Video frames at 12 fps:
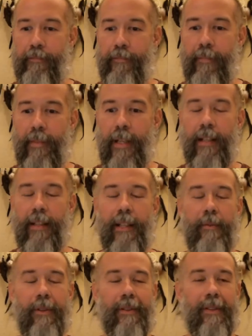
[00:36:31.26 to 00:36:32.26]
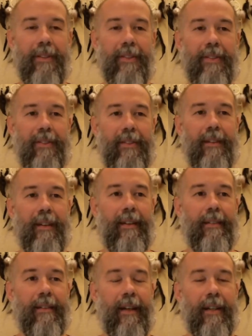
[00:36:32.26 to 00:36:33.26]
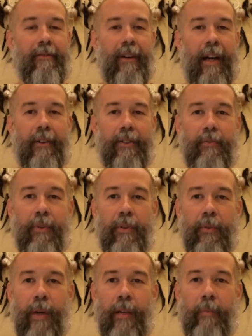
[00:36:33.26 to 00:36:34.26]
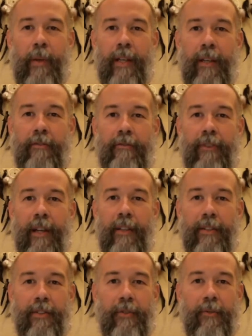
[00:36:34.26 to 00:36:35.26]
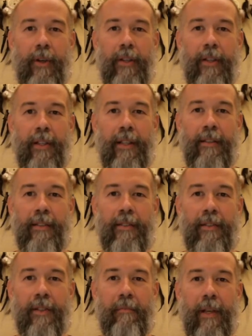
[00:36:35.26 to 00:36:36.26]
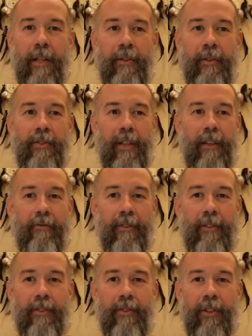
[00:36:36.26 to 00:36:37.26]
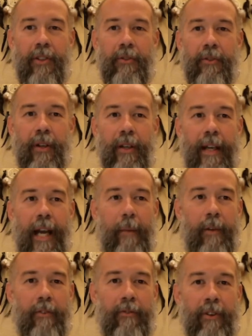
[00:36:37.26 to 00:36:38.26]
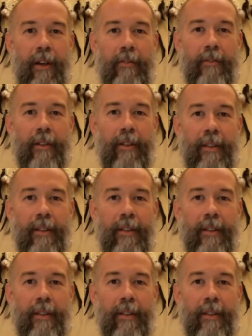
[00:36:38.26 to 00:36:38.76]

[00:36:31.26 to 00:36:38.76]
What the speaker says: anything with this the kind of house with a white picket fence quality that's going to make you safe and secure and happy forever.